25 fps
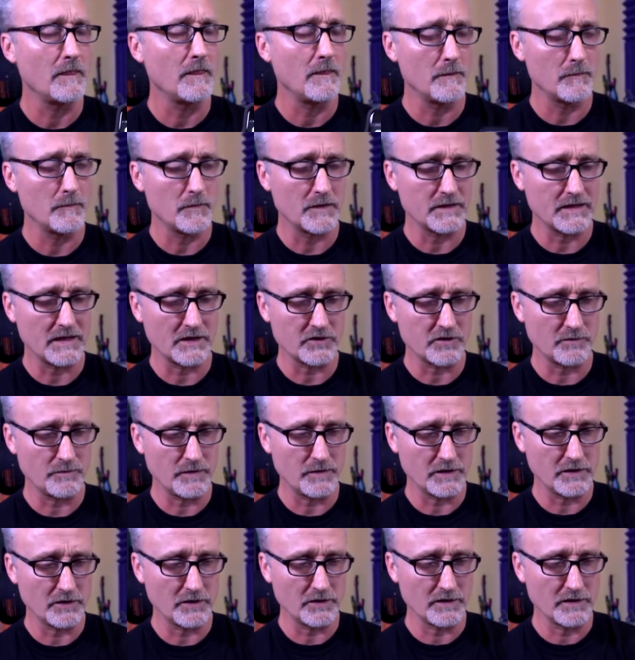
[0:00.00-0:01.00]
that should be
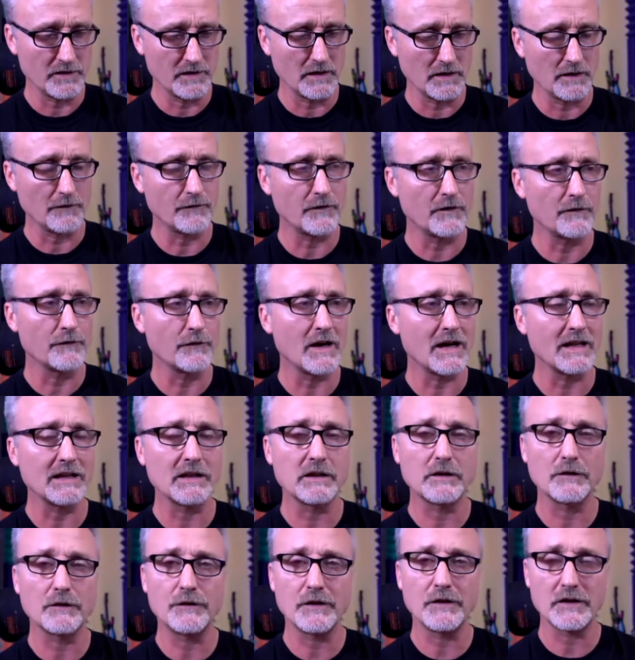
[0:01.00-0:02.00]
good enough. And finally,
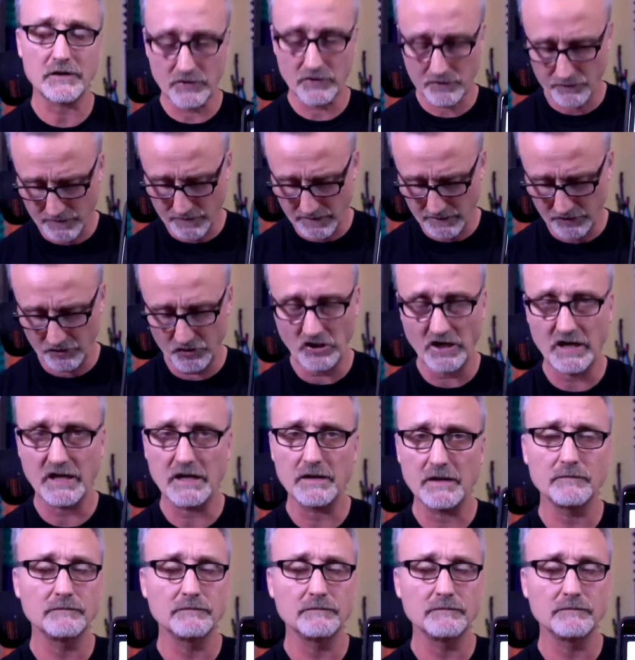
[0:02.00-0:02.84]
the fifth string, G,